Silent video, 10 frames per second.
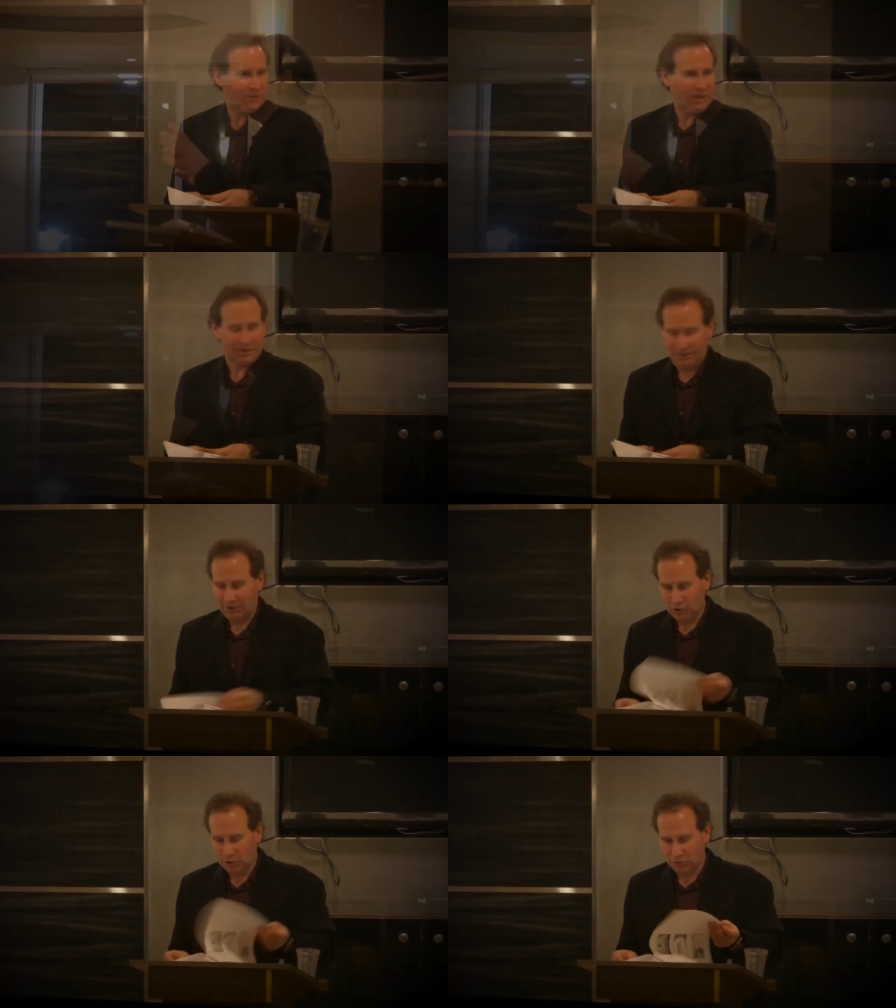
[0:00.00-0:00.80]
I,
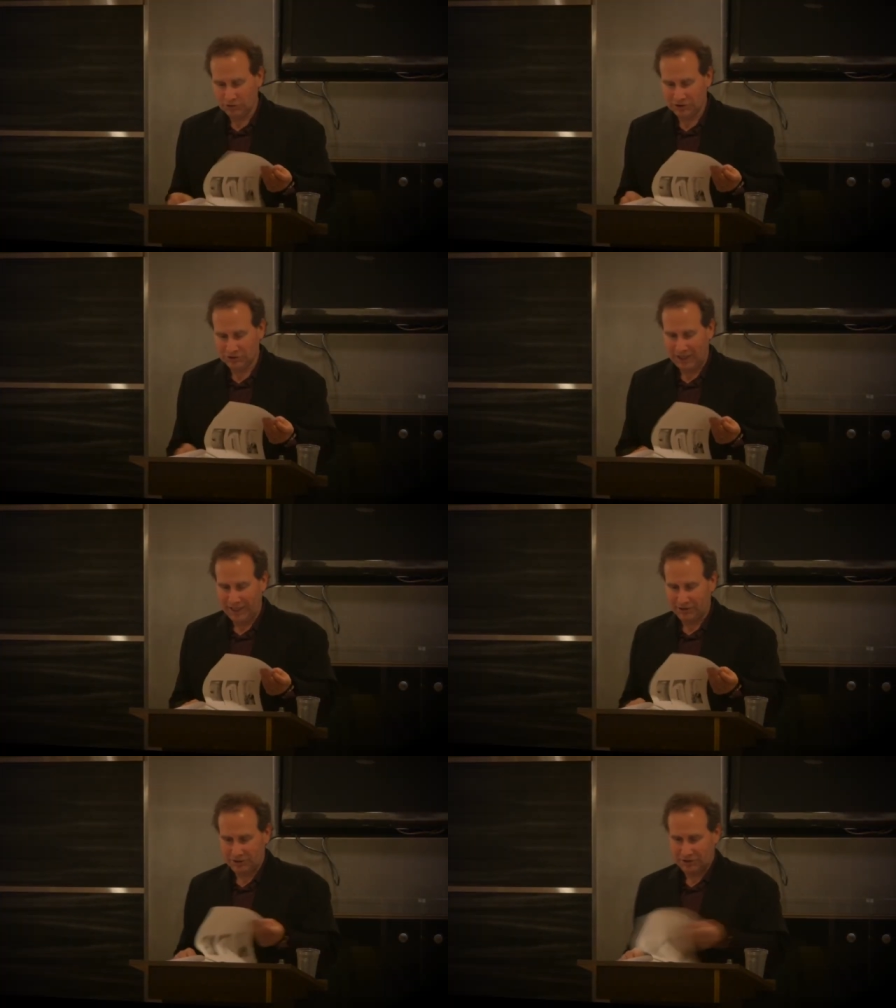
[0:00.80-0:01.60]
I'll go to
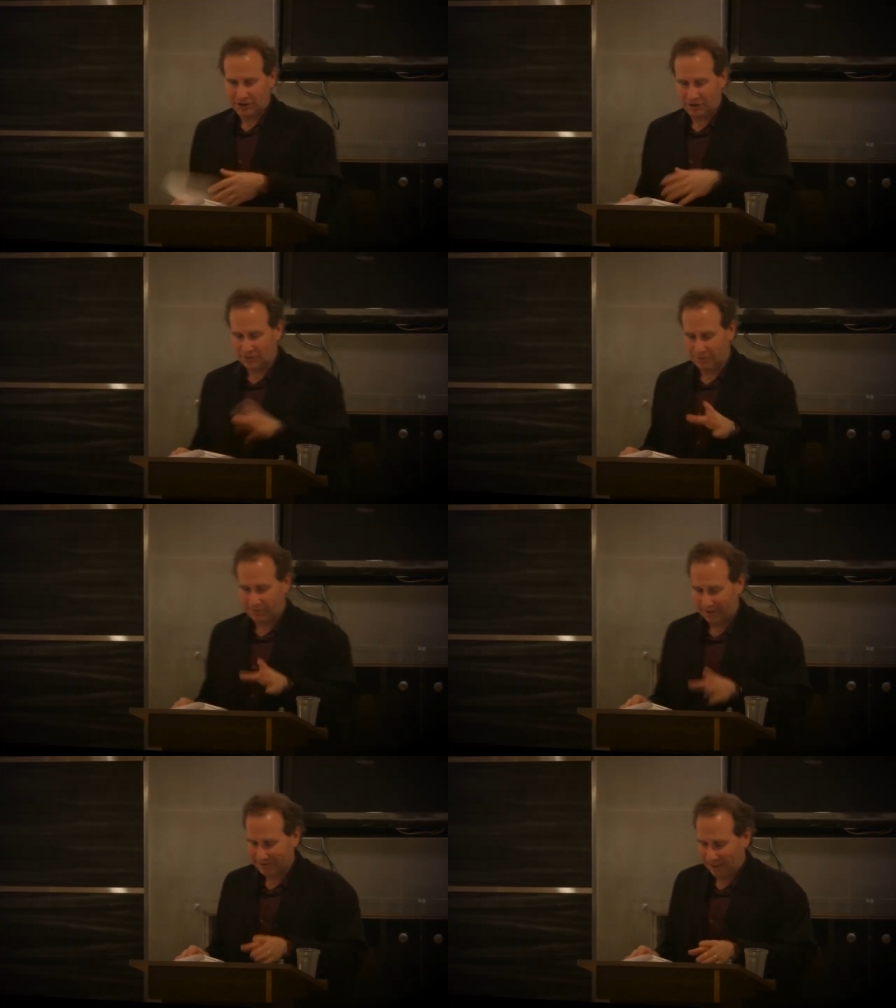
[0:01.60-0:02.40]
title. I'll talk a little bit
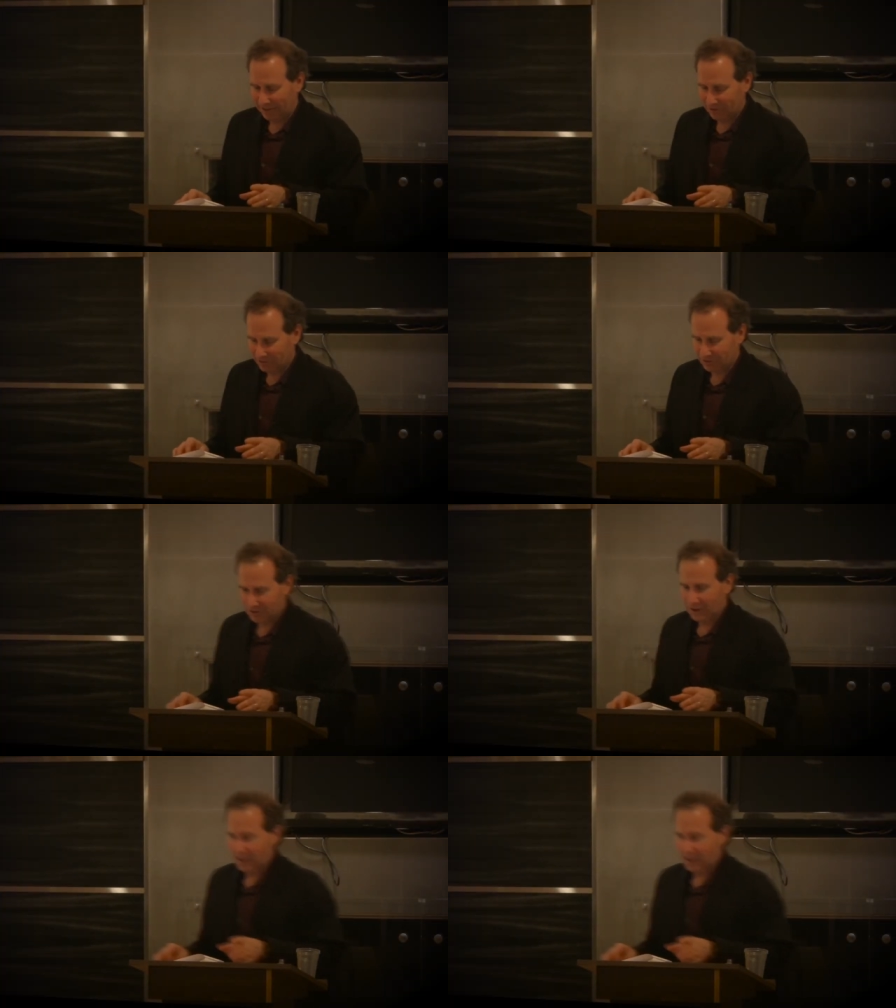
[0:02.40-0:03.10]
about titles,